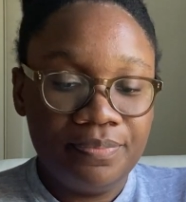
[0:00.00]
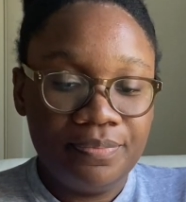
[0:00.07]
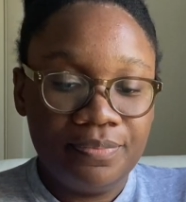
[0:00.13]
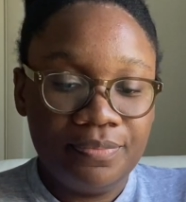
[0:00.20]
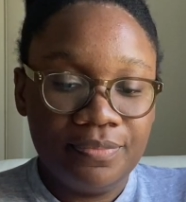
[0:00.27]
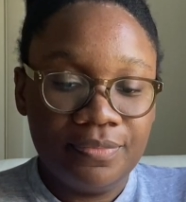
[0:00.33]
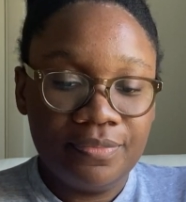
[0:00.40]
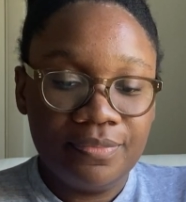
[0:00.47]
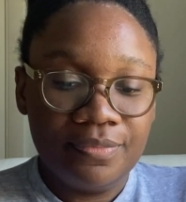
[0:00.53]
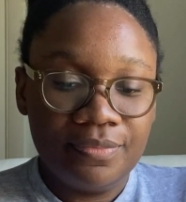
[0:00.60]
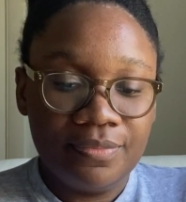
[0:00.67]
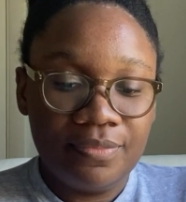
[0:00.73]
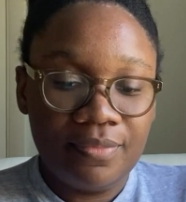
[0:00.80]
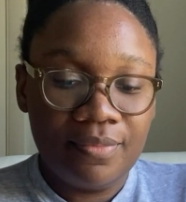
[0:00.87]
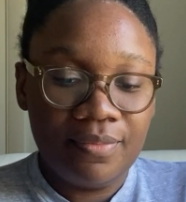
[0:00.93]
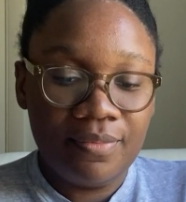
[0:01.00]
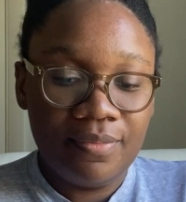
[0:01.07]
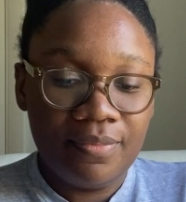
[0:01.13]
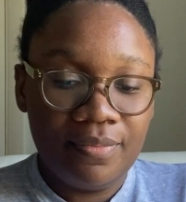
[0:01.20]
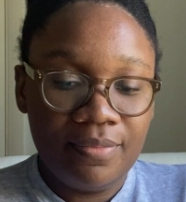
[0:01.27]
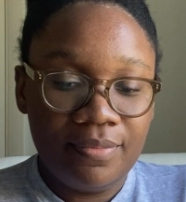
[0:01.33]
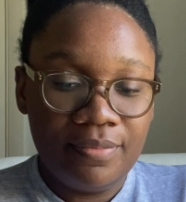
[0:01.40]

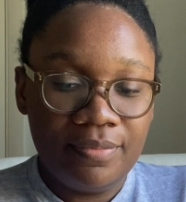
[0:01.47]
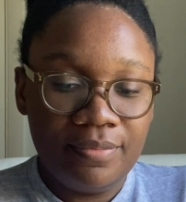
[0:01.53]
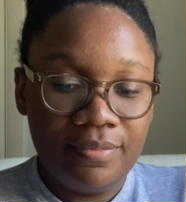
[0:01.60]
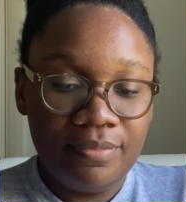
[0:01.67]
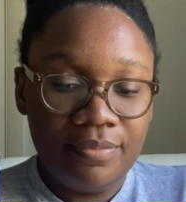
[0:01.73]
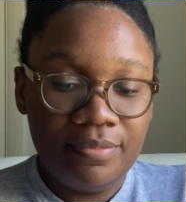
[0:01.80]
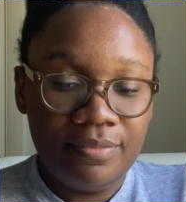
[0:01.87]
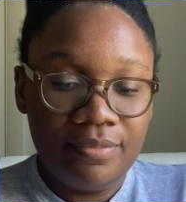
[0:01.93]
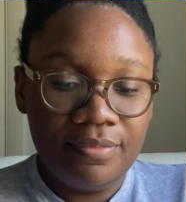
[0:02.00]
(no one is talking)